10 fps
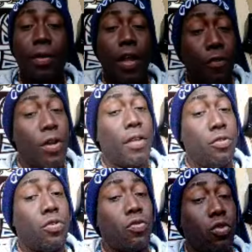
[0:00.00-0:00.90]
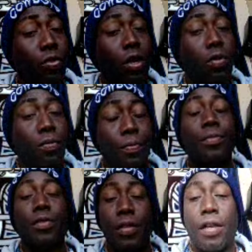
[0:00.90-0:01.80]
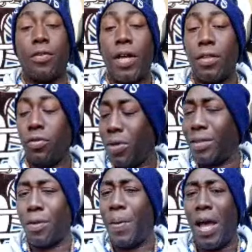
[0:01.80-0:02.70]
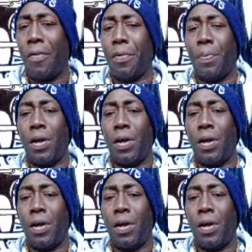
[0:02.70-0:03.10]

Now if you got YouTube Studio, say you got you got the power,